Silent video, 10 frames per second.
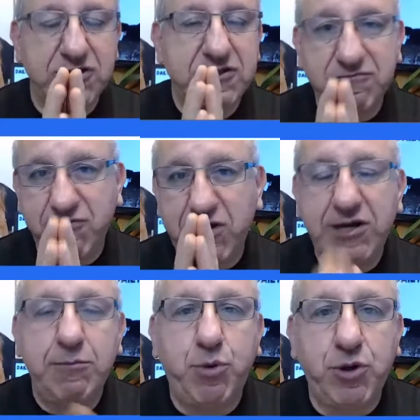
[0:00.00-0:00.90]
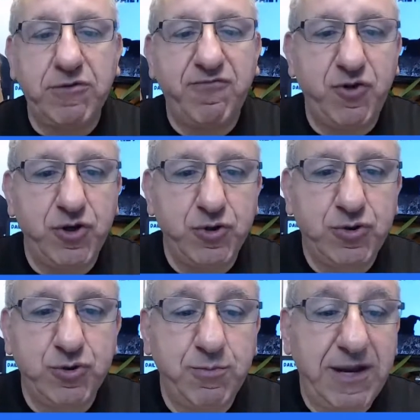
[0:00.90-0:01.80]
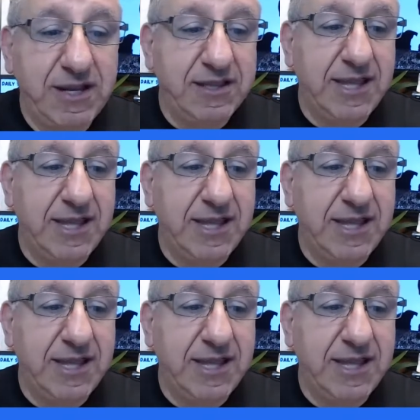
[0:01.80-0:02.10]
It's very important for you to make